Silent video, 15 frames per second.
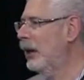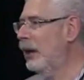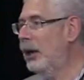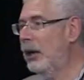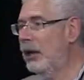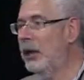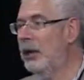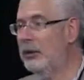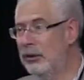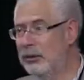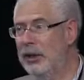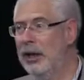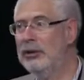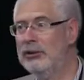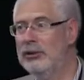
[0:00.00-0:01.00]
And the
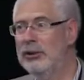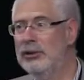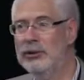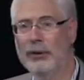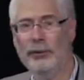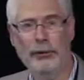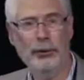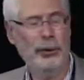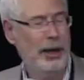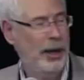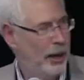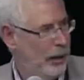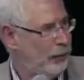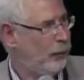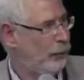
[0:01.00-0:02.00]
test is, if you
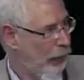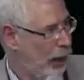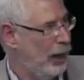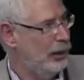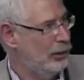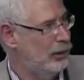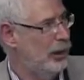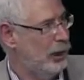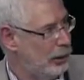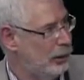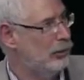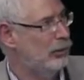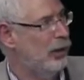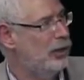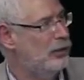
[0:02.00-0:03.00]
can't find any
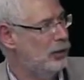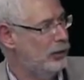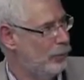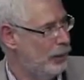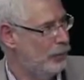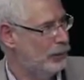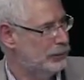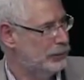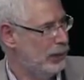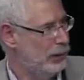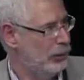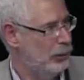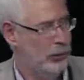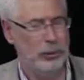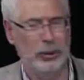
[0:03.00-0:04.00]
crazy people
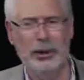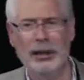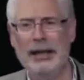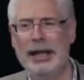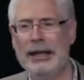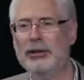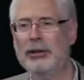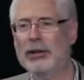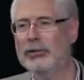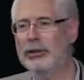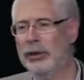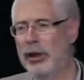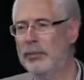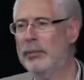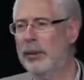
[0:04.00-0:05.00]
like you, it
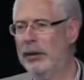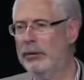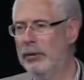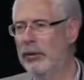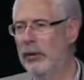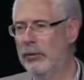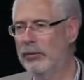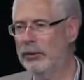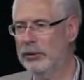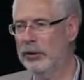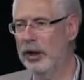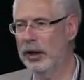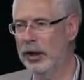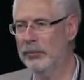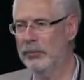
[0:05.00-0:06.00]
doesn't get better over
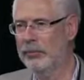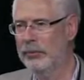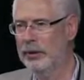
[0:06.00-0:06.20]
time.